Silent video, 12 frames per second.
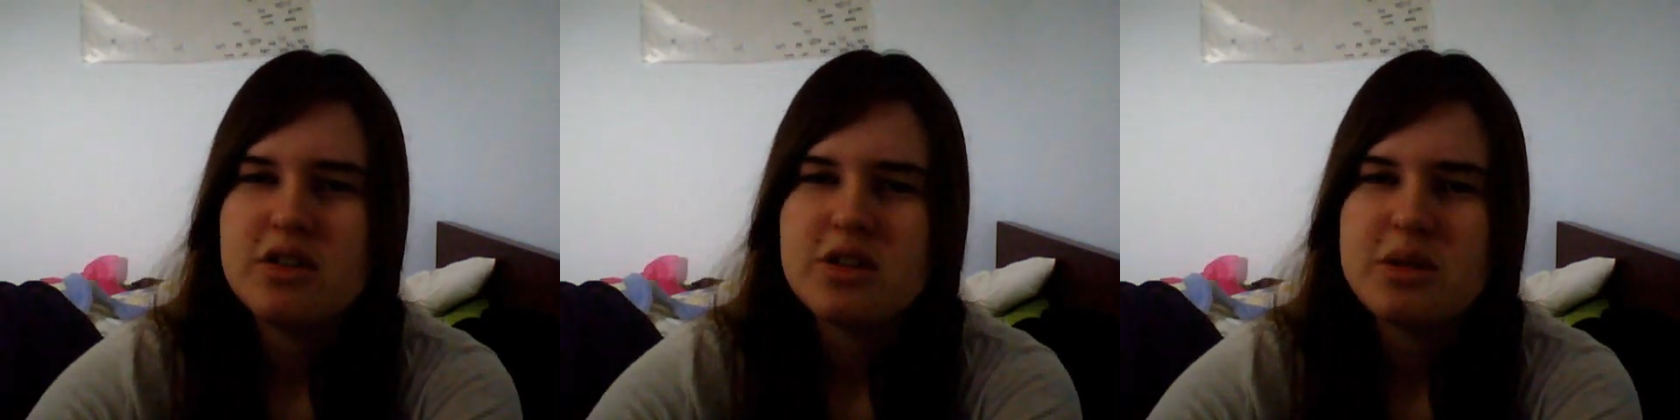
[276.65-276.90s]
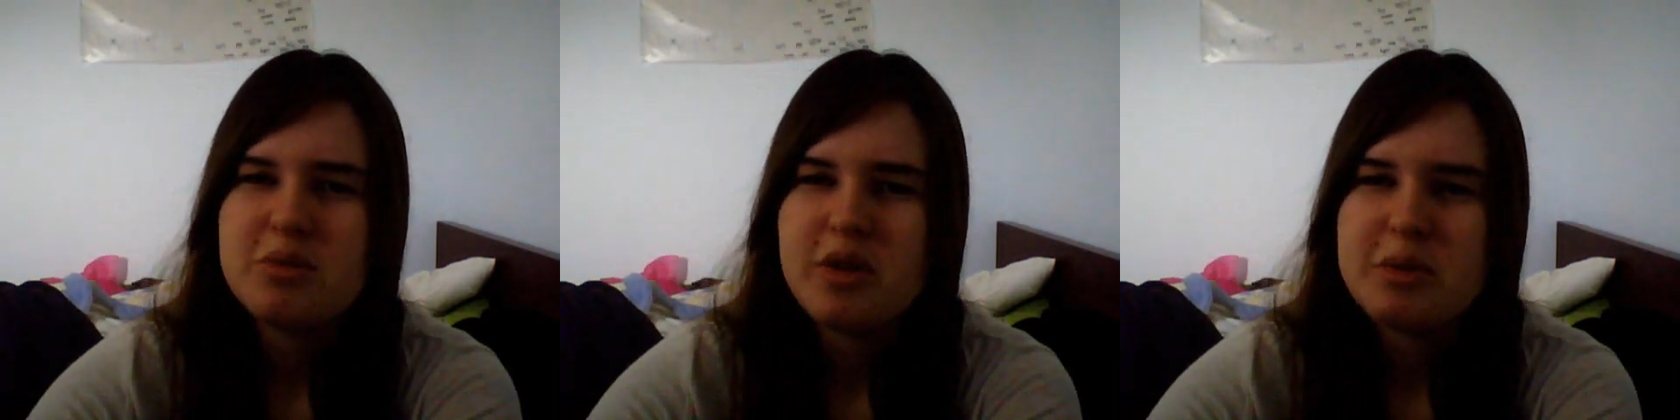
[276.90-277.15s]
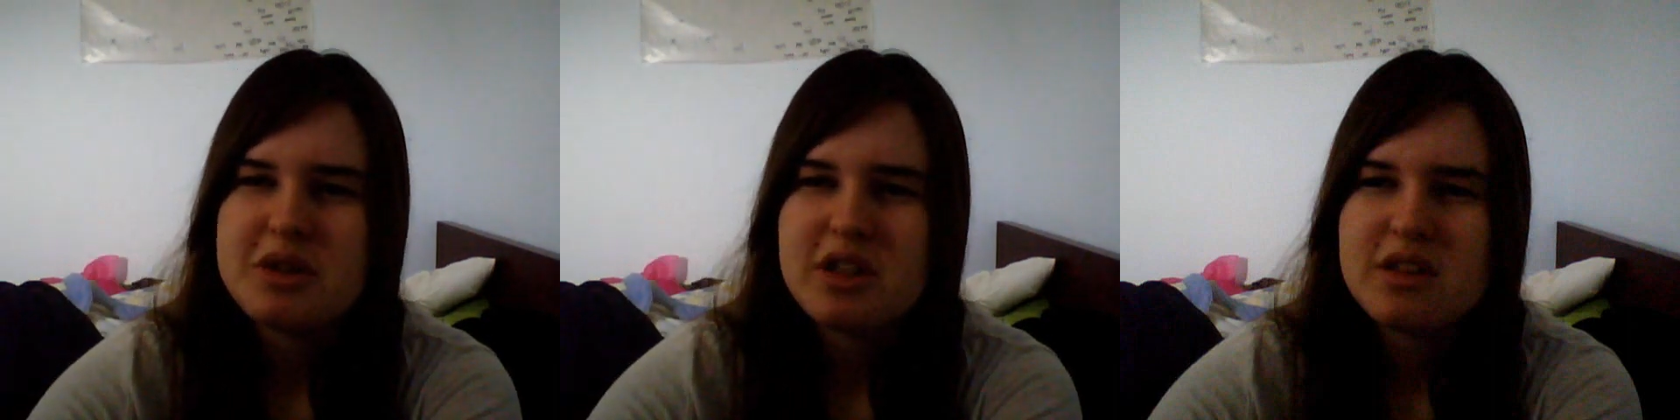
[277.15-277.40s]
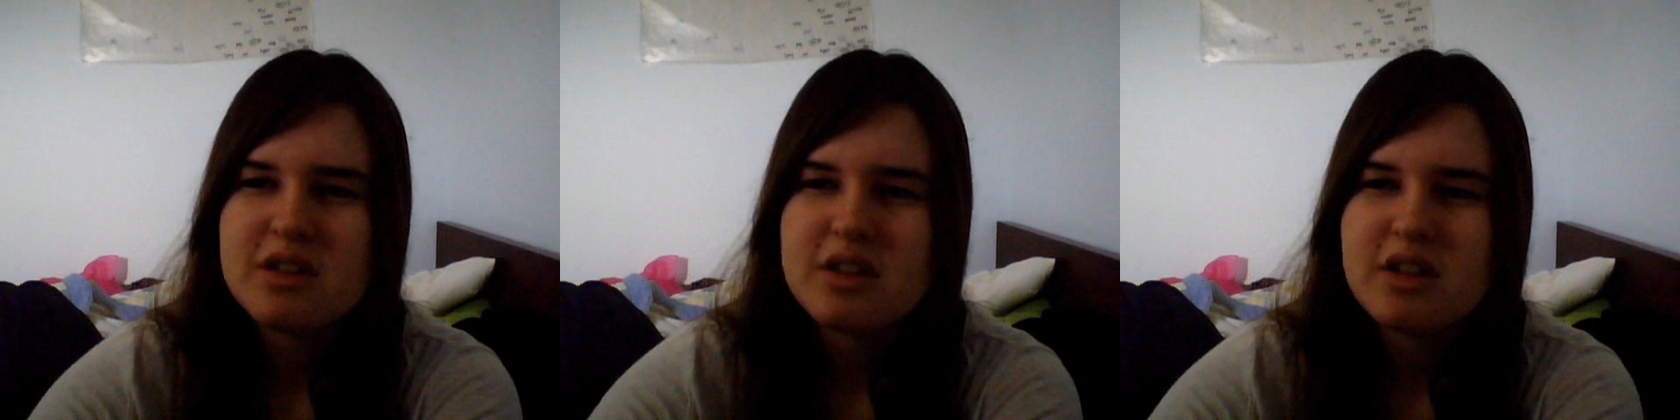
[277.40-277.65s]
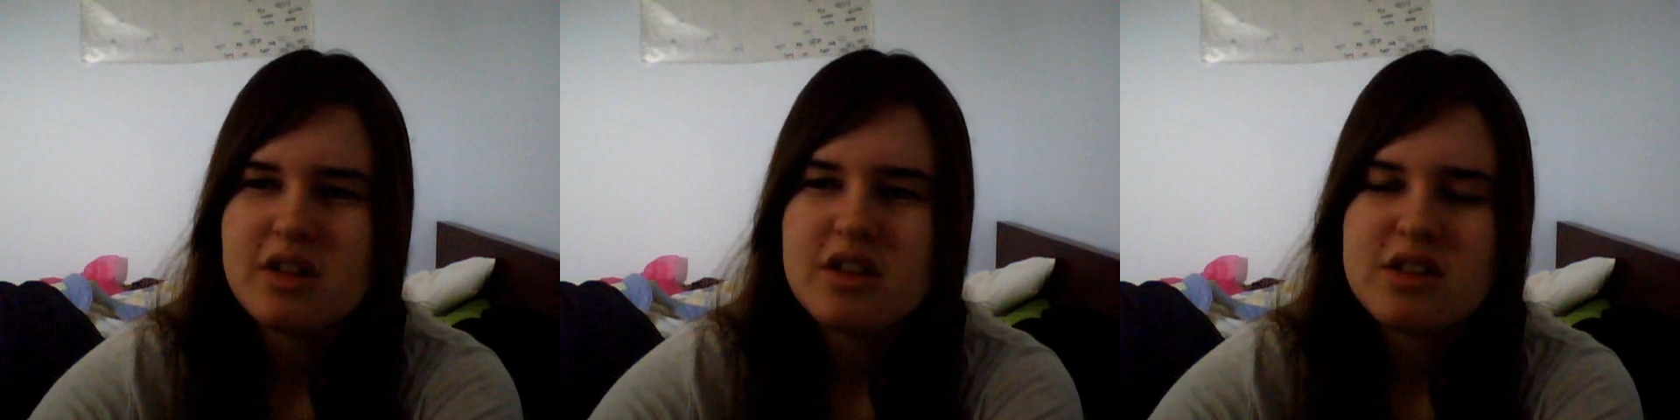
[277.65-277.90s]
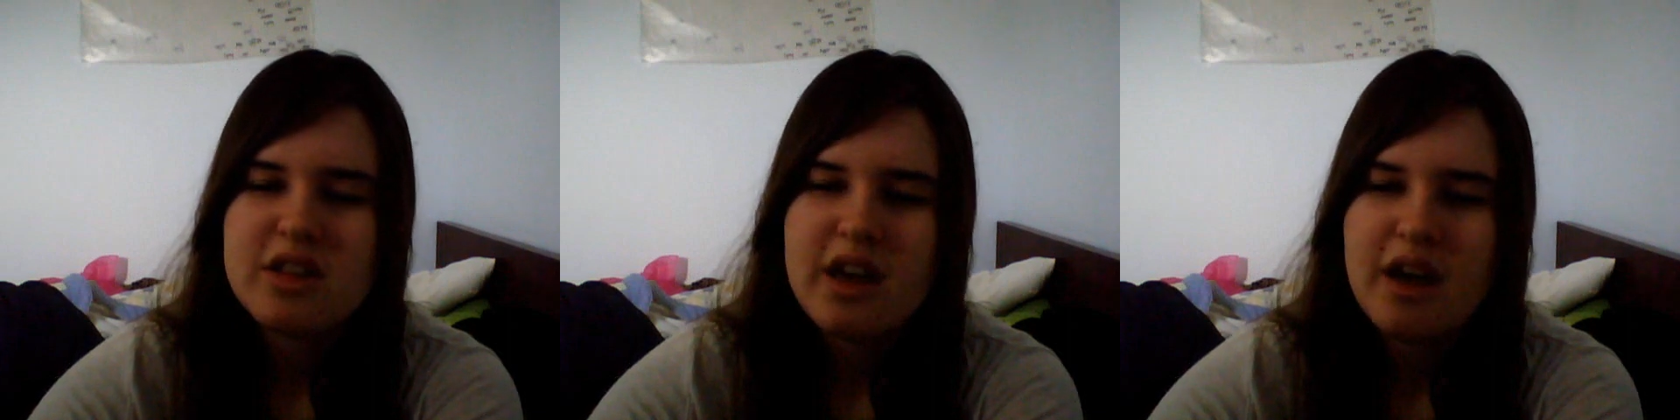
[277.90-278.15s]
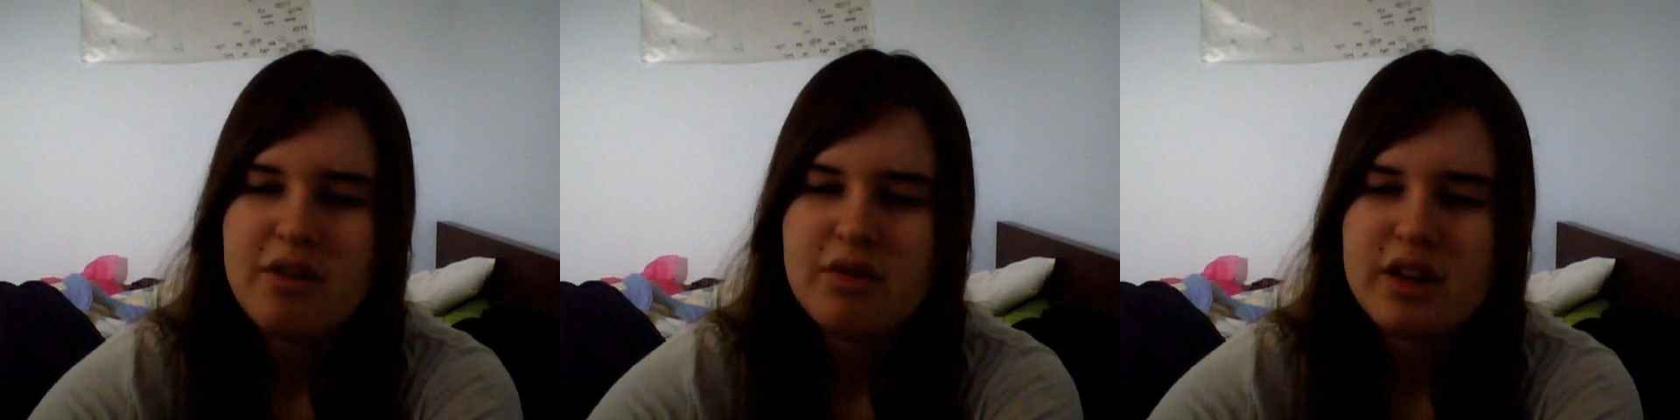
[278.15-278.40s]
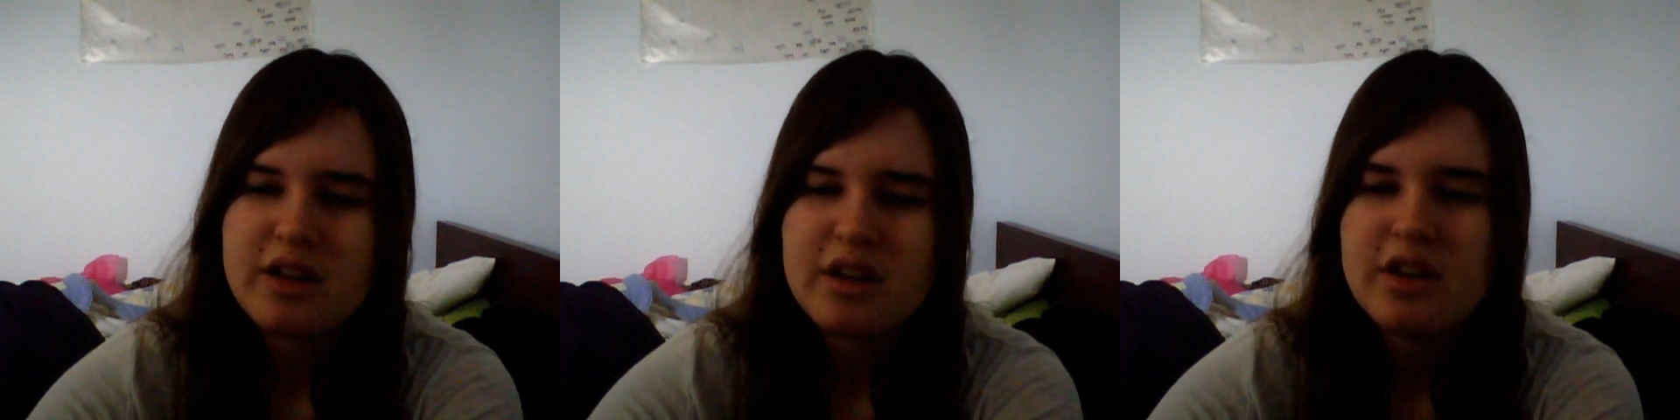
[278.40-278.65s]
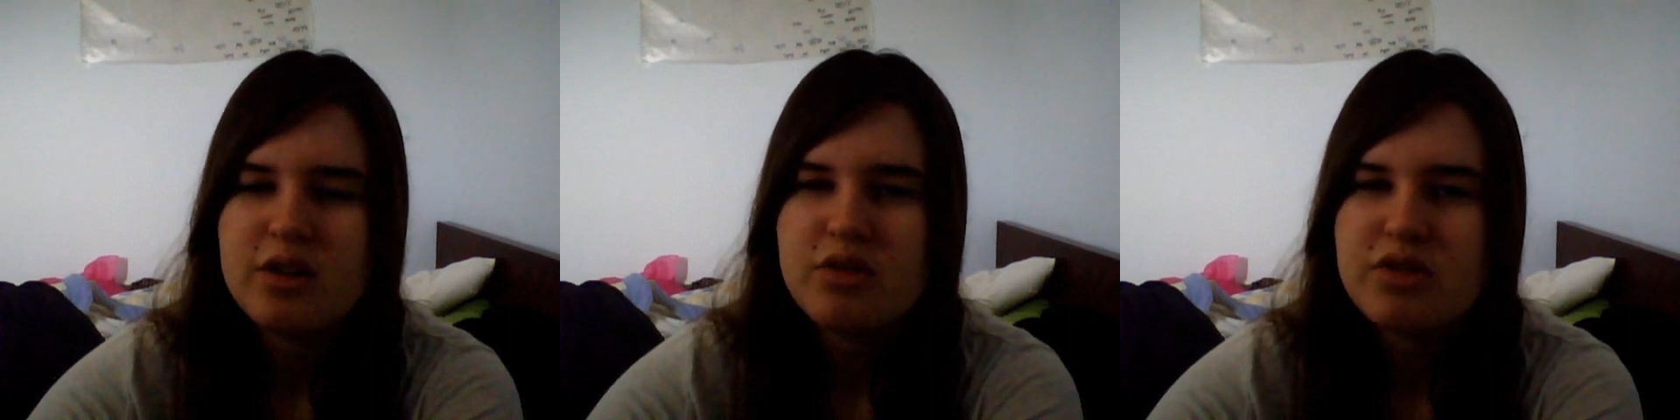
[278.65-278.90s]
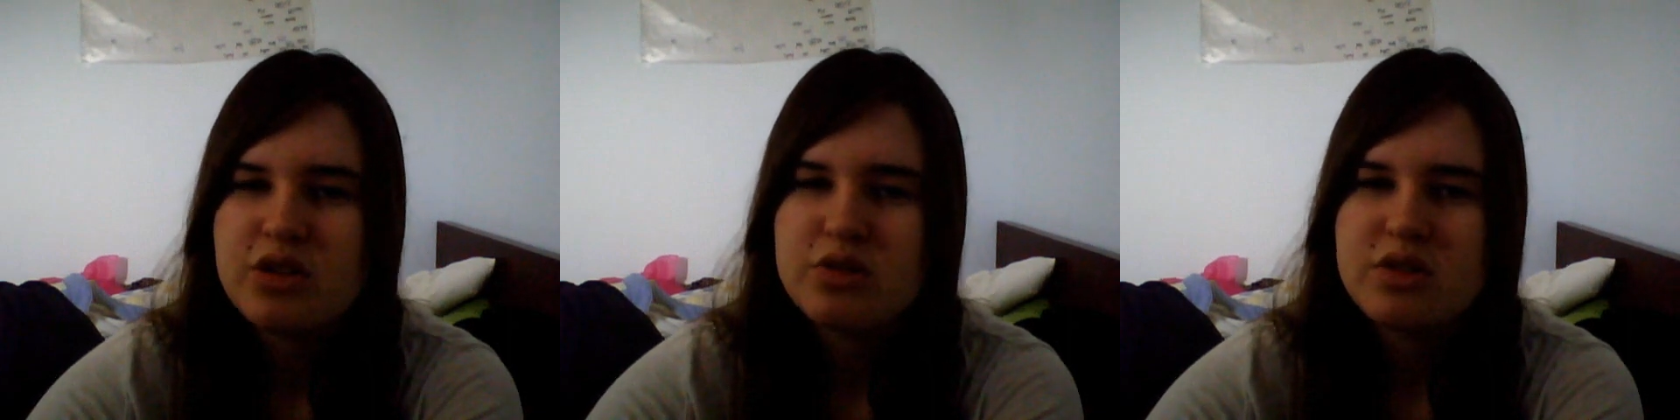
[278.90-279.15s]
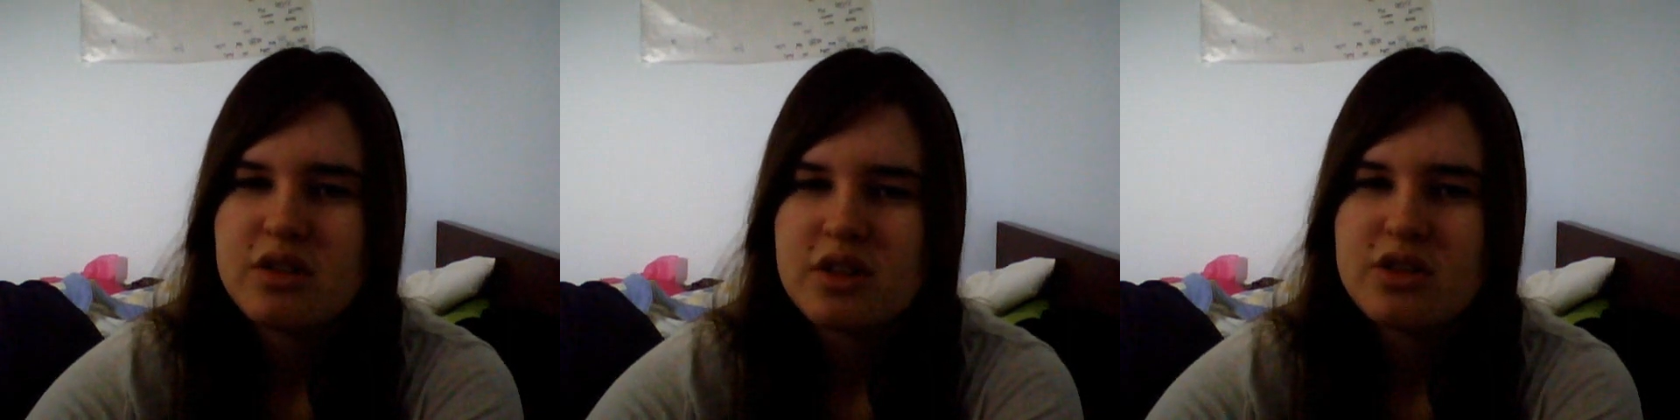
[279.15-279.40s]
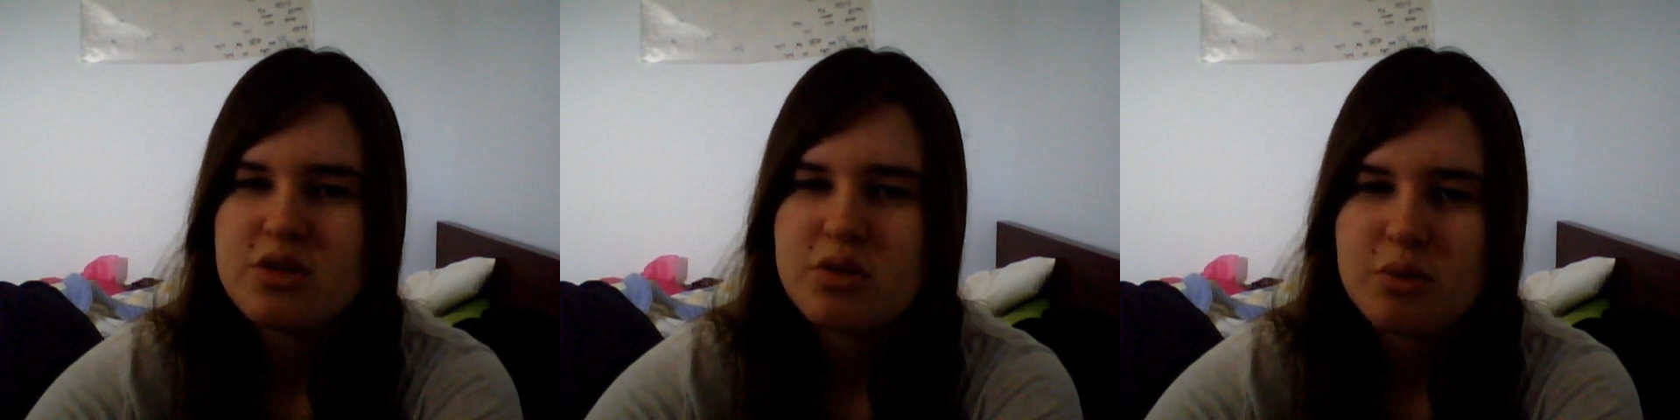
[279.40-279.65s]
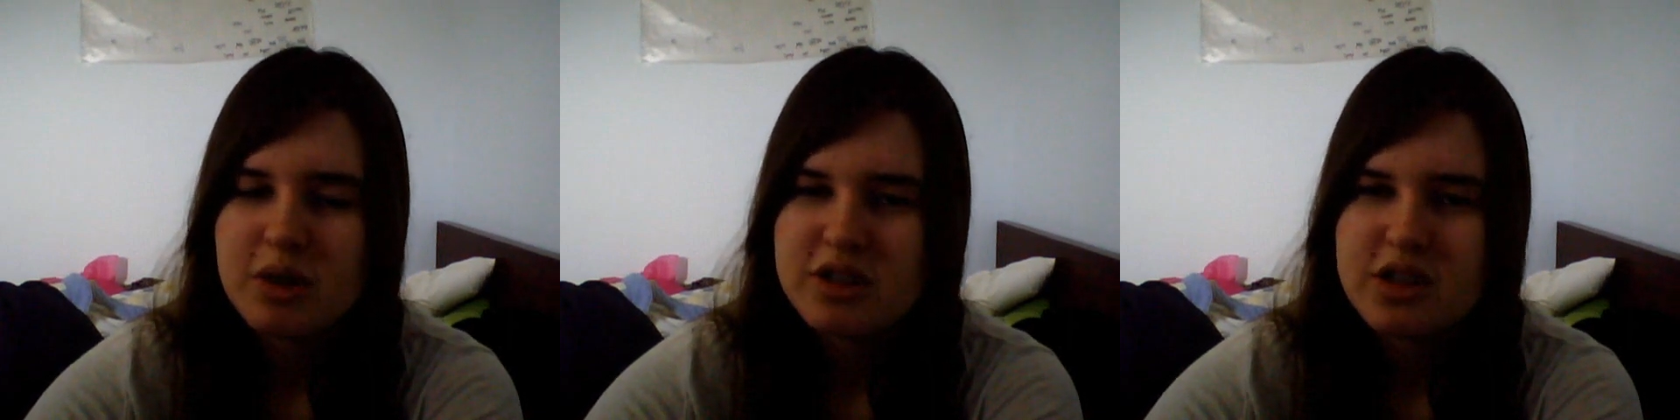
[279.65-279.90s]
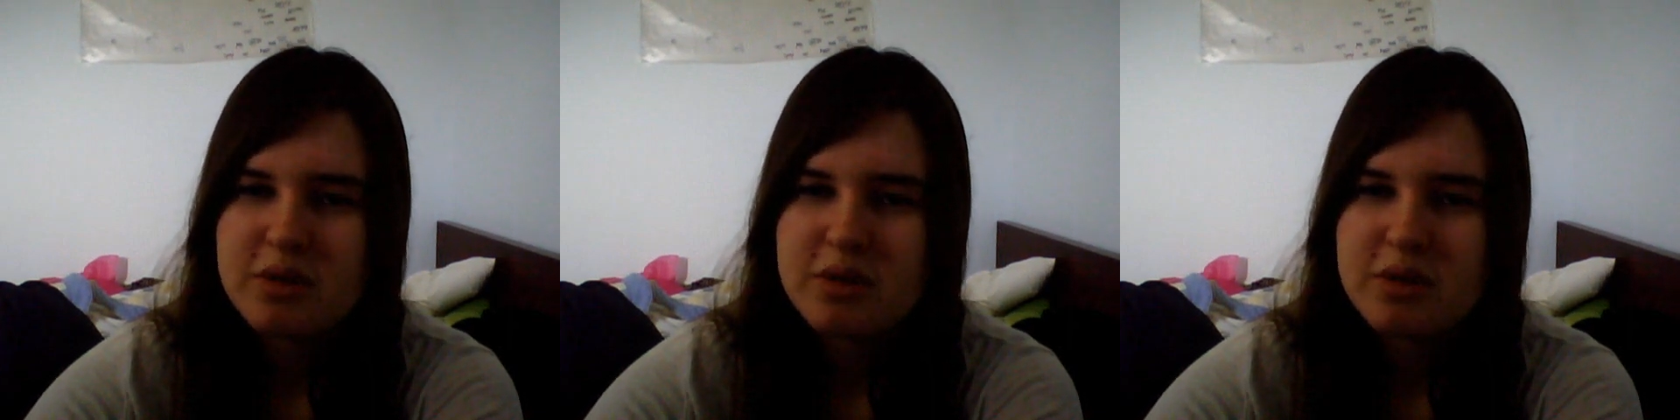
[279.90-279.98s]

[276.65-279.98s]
some websites like this, they have like interviews and things you can watch.